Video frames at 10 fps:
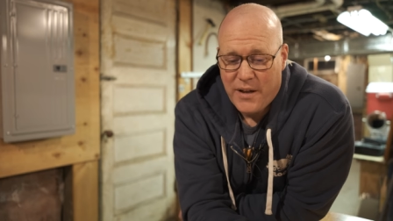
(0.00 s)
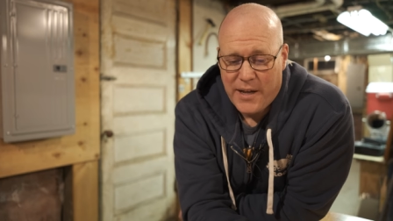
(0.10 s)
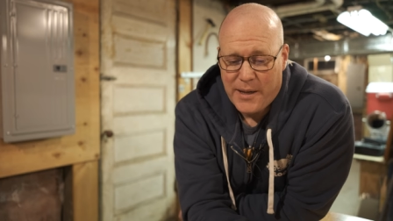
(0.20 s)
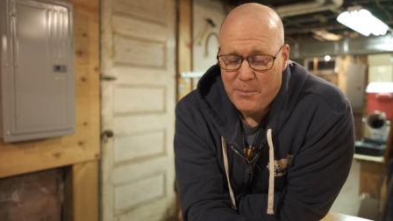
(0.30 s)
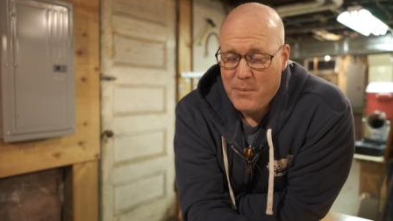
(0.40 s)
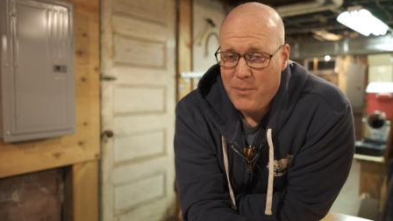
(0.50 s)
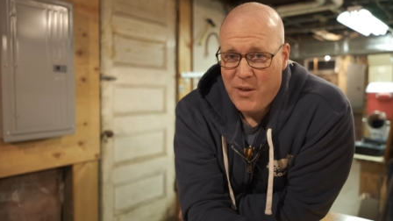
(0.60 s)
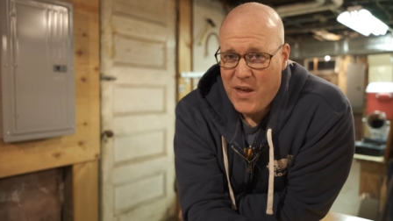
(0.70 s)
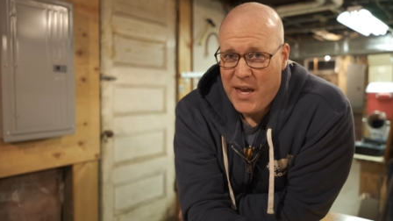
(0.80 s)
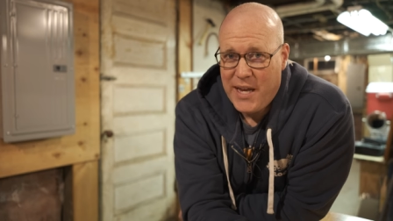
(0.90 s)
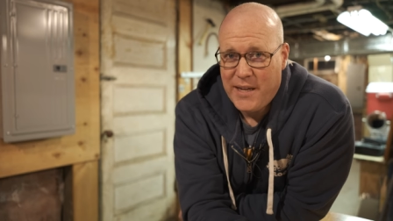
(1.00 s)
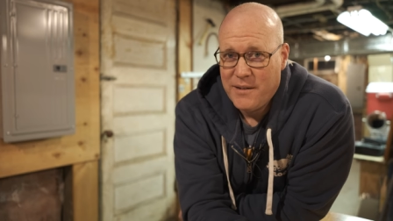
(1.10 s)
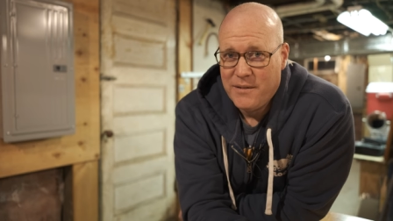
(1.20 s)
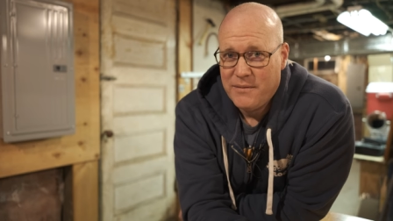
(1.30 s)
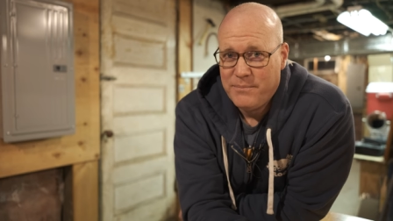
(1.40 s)
Um, maybe they
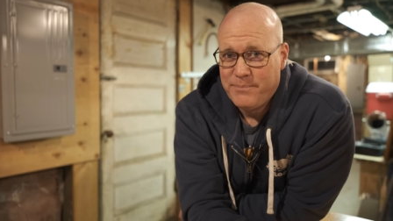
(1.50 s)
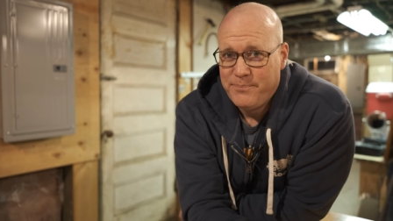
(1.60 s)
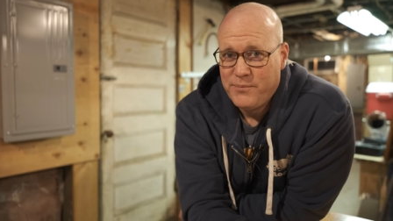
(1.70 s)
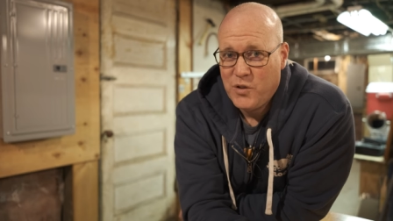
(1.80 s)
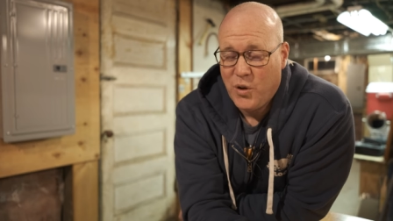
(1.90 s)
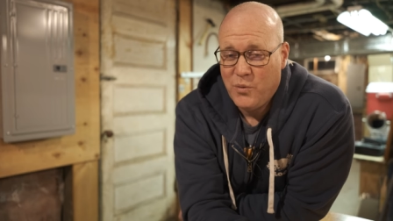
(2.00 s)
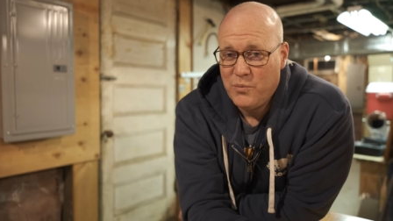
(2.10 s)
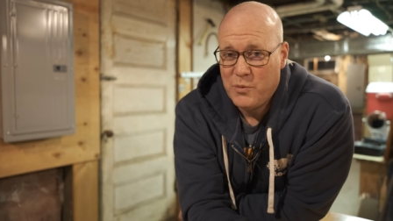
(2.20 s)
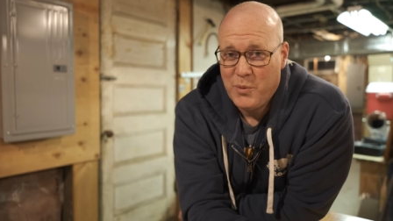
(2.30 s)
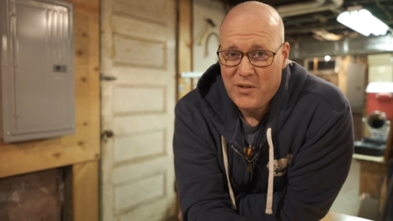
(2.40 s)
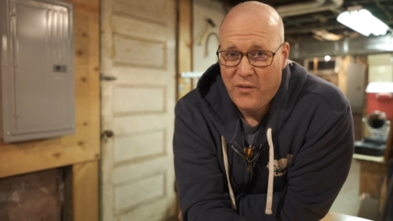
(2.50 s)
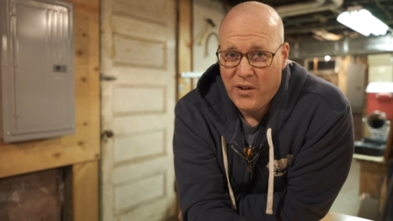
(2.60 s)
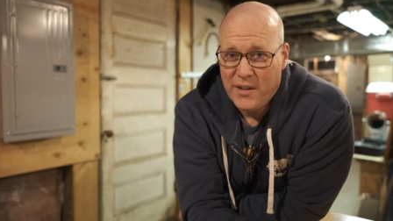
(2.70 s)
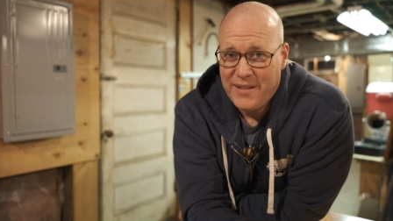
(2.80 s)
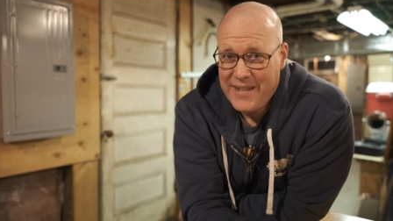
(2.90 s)
don't
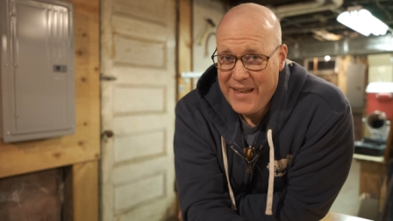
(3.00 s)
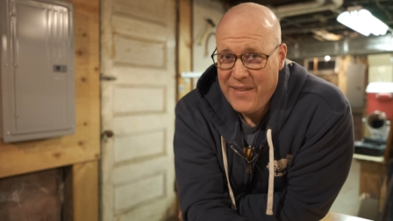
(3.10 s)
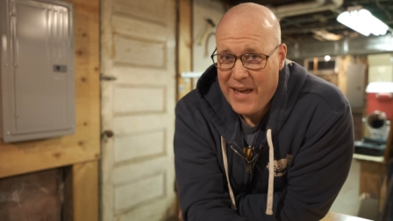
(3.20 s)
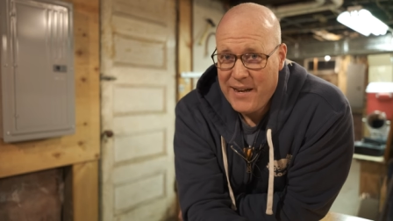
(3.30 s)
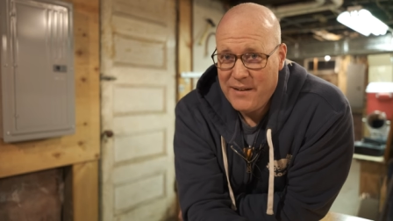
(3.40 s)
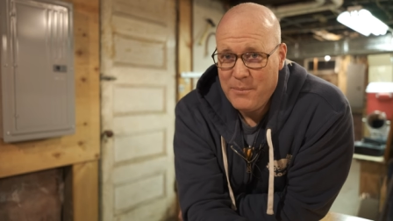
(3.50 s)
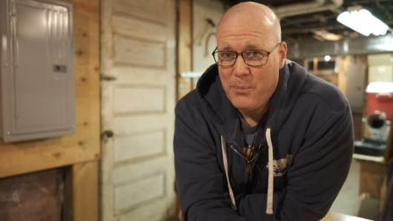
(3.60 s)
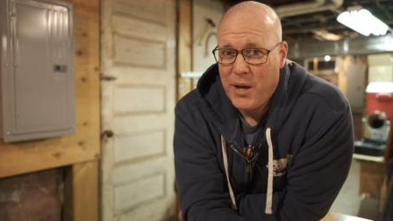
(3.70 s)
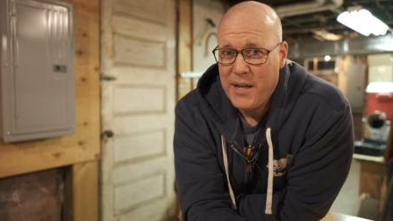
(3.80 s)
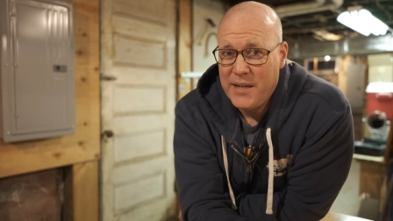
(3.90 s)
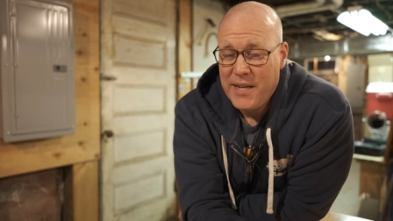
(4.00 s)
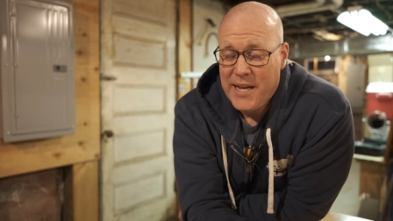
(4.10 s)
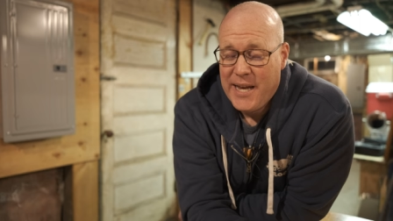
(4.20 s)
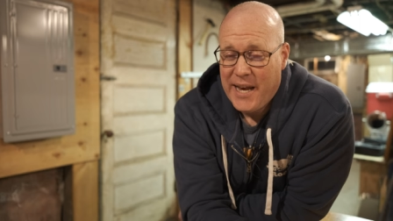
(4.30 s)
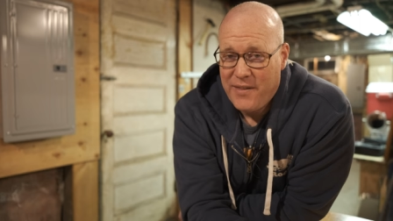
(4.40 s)
specifically state that, but
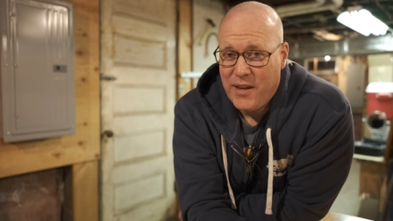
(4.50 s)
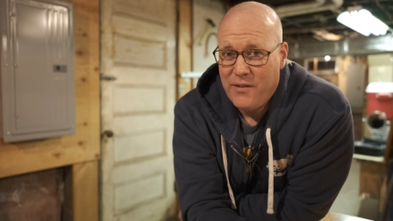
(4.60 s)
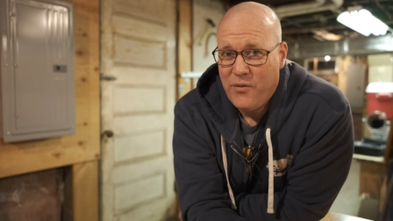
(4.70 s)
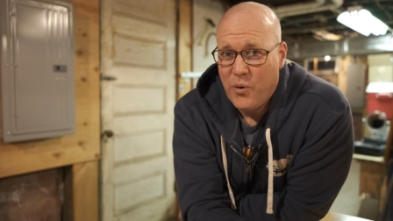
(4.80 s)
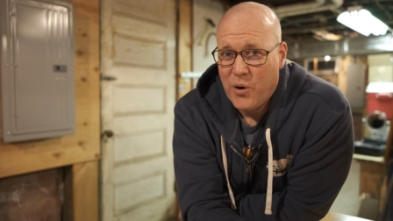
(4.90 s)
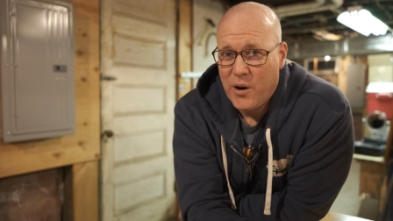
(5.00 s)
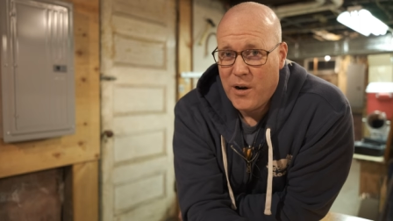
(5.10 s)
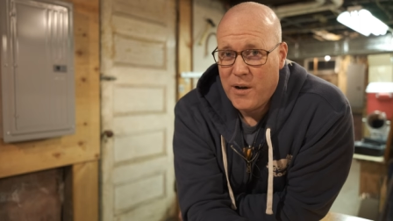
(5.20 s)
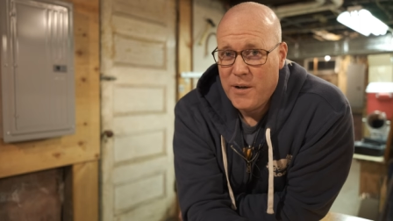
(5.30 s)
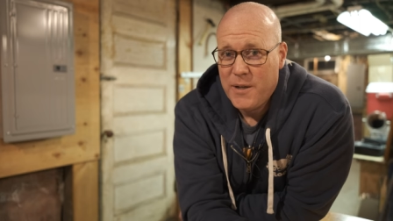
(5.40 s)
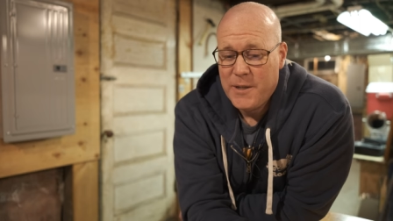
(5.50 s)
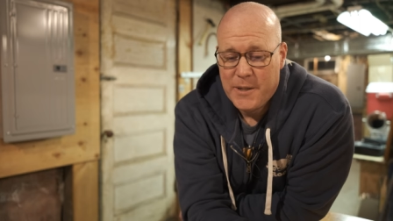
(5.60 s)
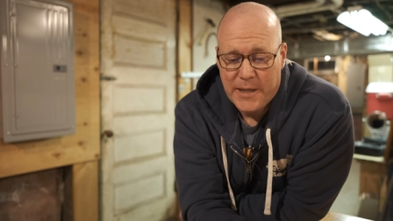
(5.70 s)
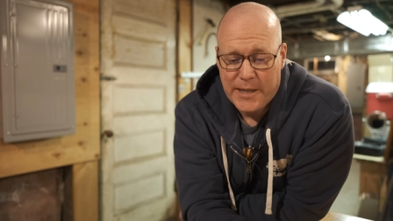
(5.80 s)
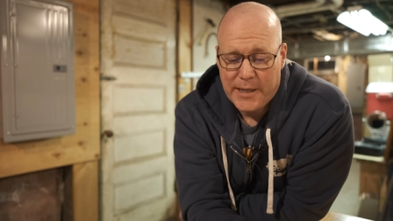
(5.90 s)
I think for,
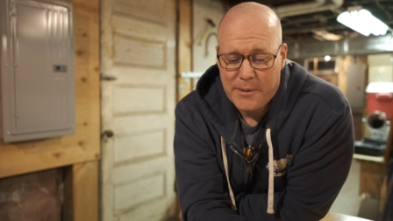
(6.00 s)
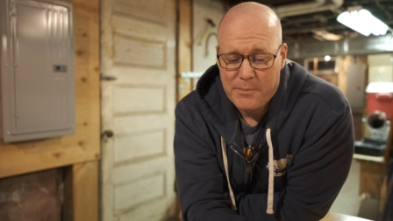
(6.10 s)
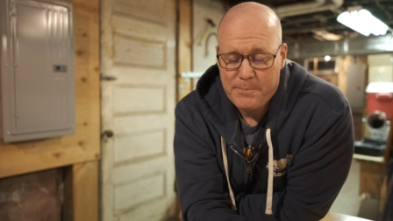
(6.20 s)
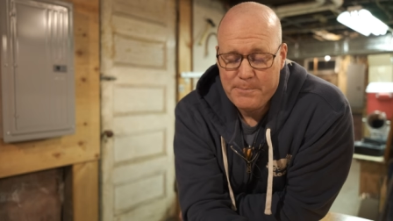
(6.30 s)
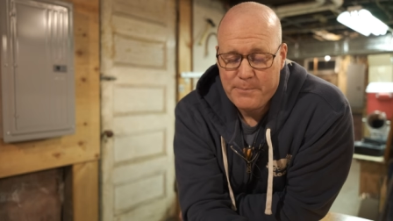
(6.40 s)
um,